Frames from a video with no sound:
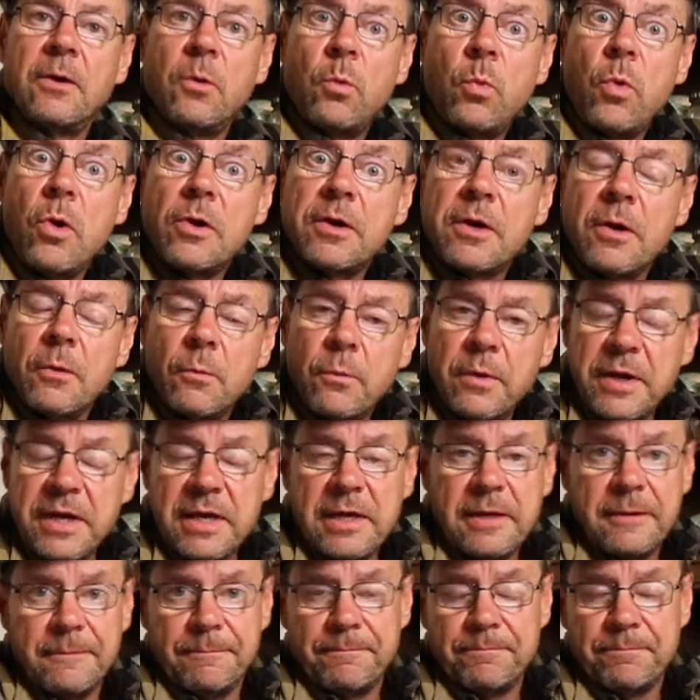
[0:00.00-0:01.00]
walk
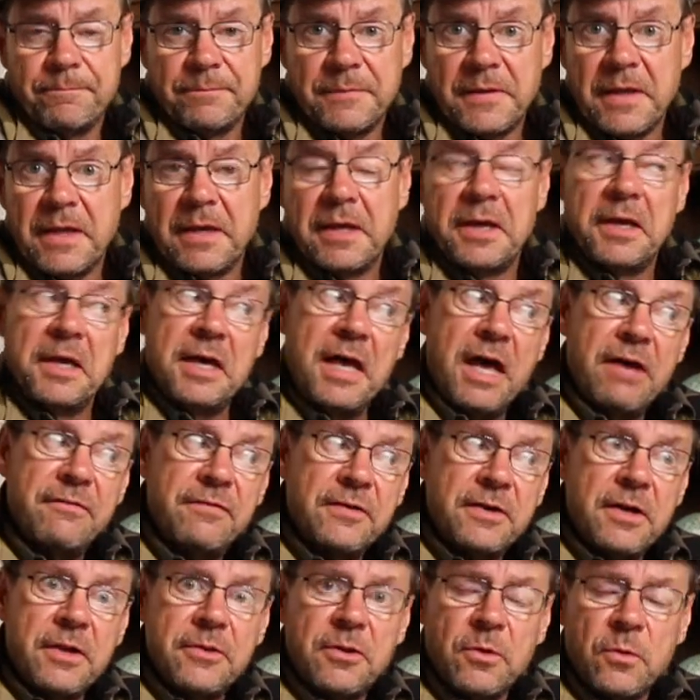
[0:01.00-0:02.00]
away, have
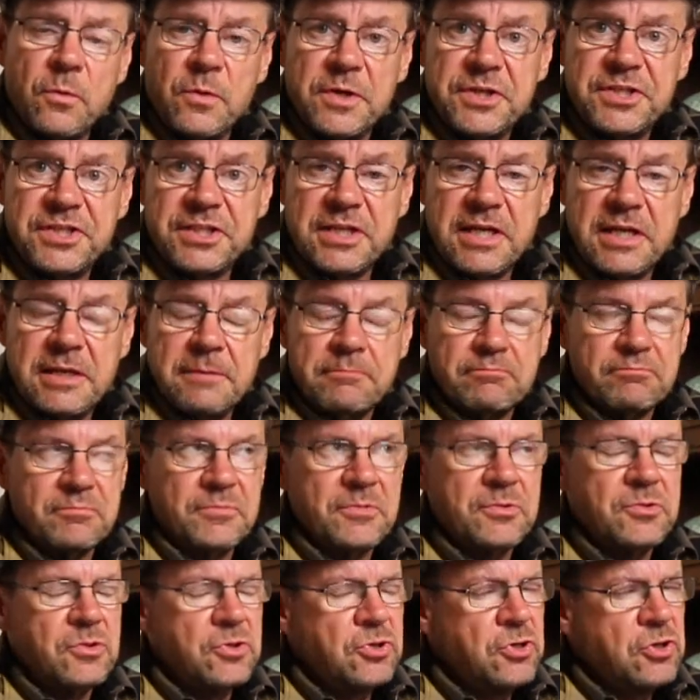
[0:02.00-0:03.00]
another whisky.
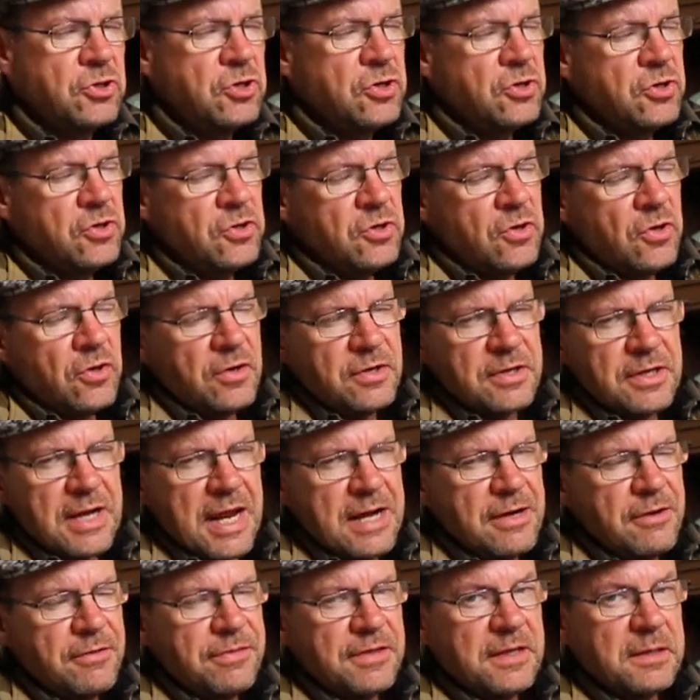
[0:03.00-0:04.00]
Not
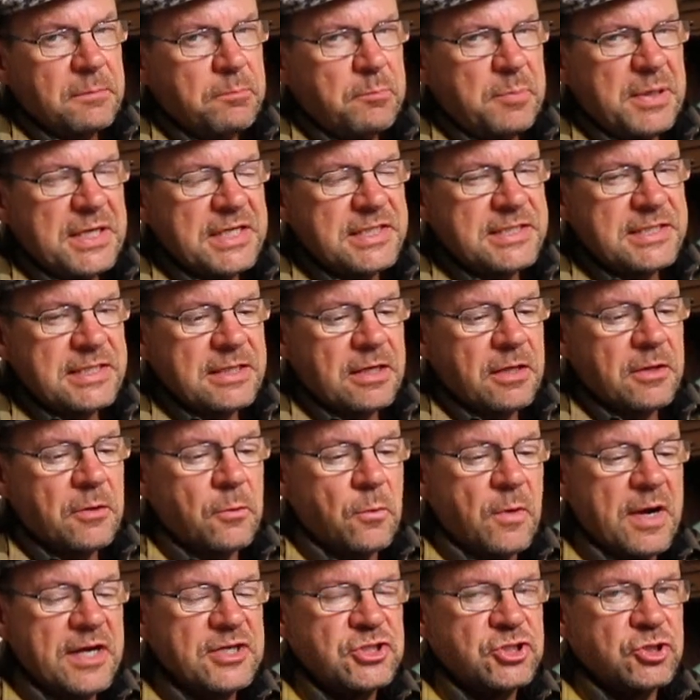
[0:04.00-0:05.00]
anything peaty,
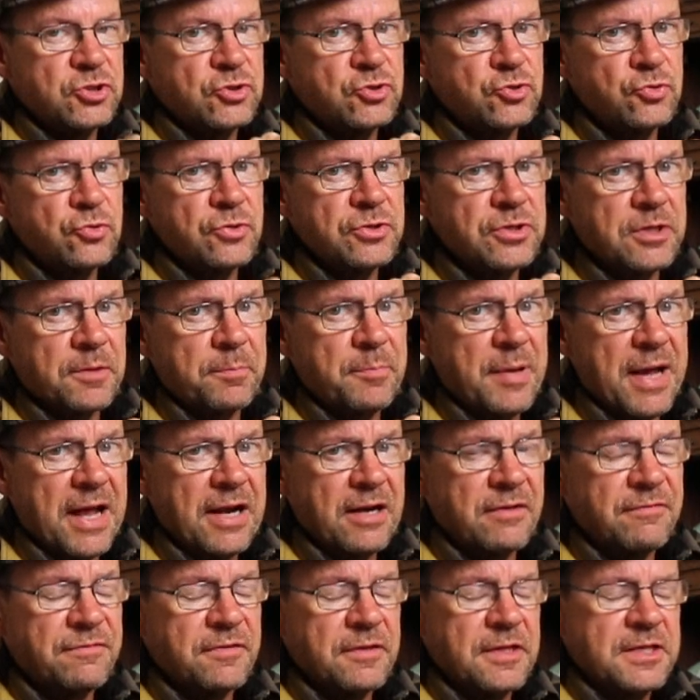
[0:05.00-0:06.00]
otherwise you'd ruin your
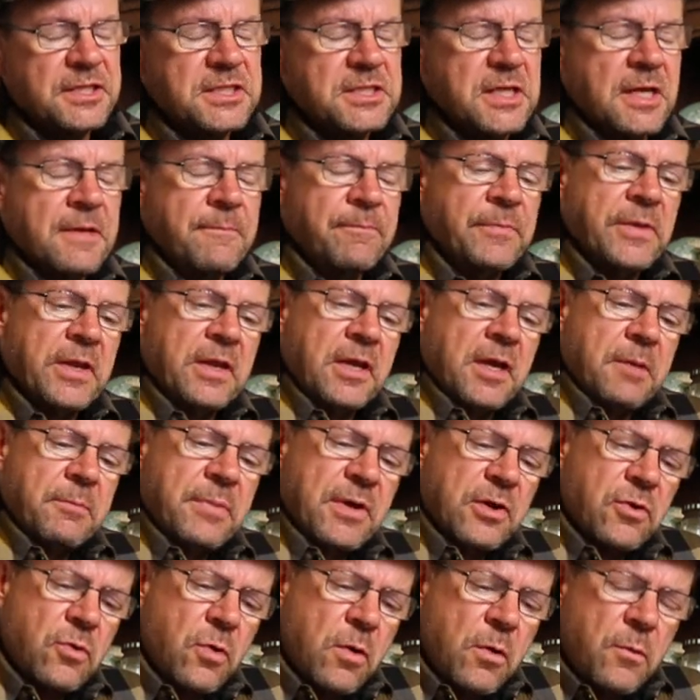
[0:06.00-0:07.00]
palate for this.
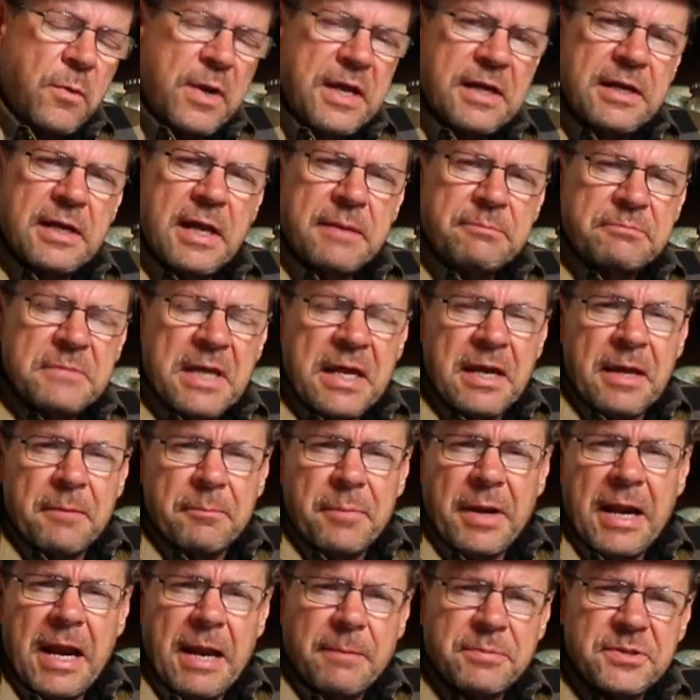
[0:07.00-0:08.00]
But go away and
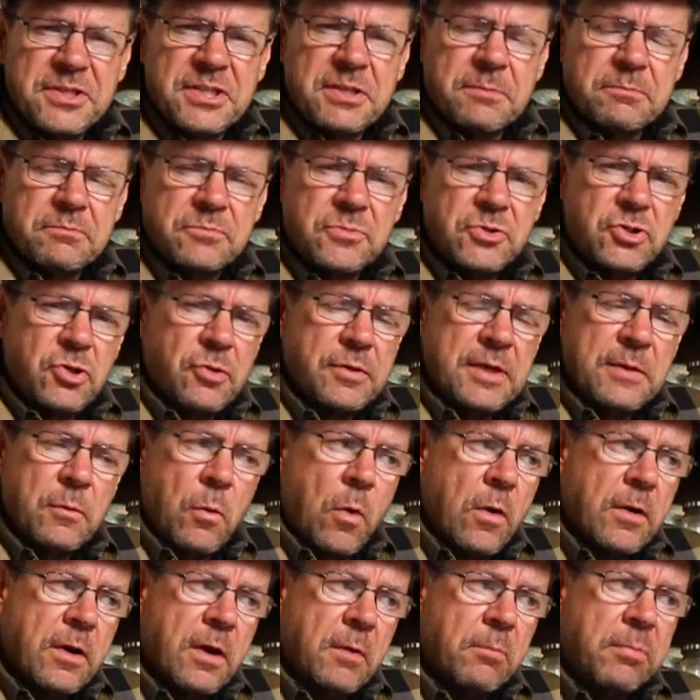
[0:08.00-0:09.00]
perhaps some Johnny
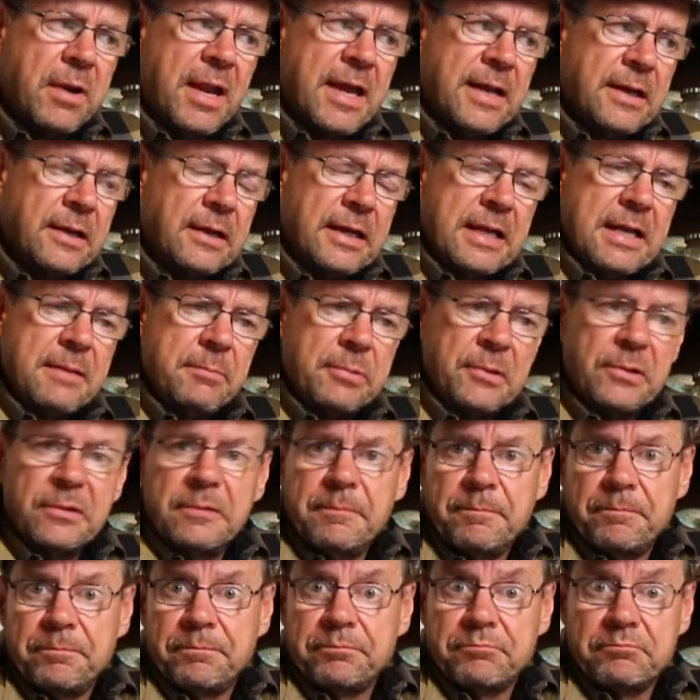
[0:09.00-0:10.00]
Walker Black
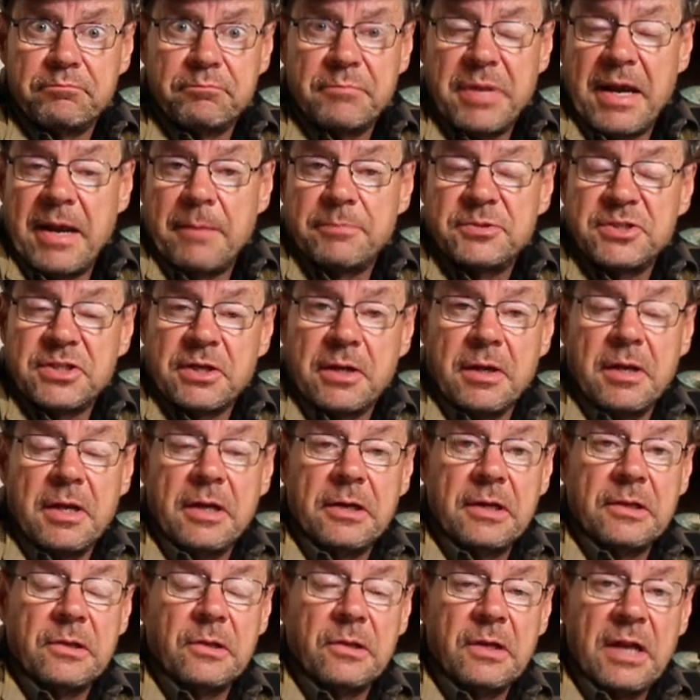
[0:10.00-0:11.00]
Label, perhaps a
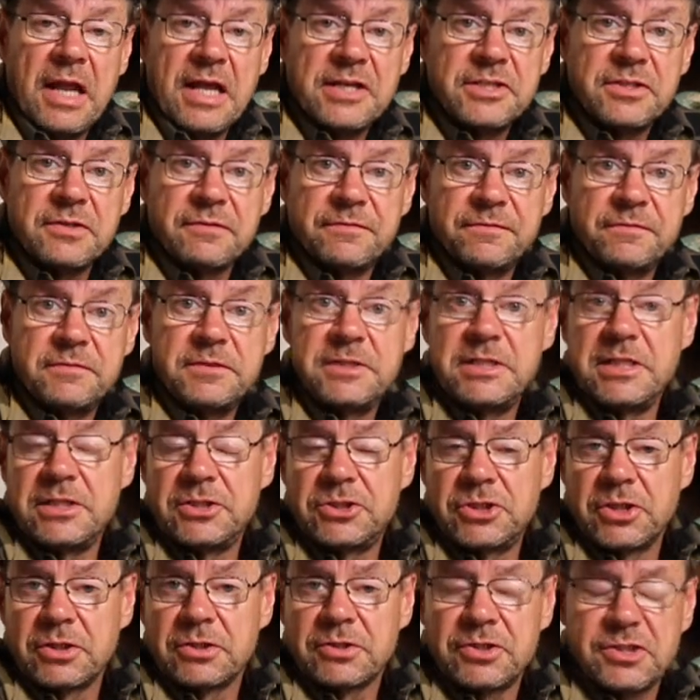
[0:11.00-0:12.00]
little glass of
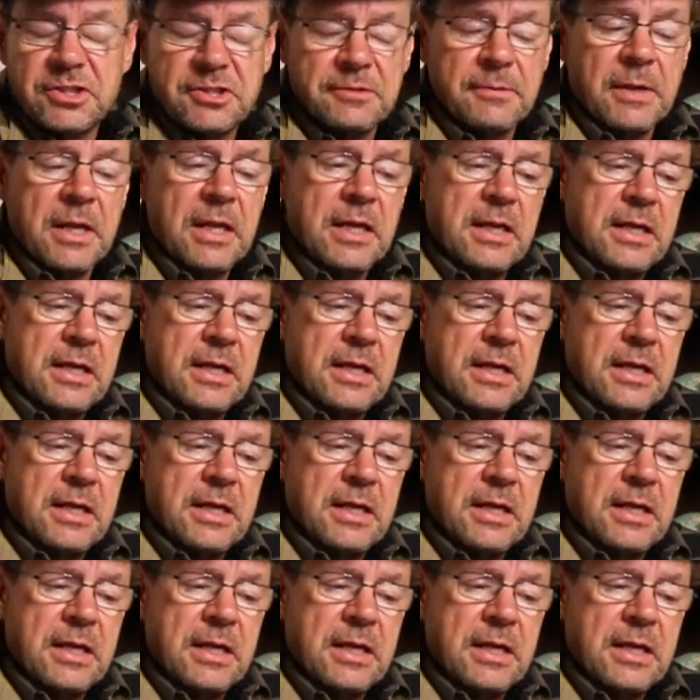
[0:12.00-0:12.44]
Teachers,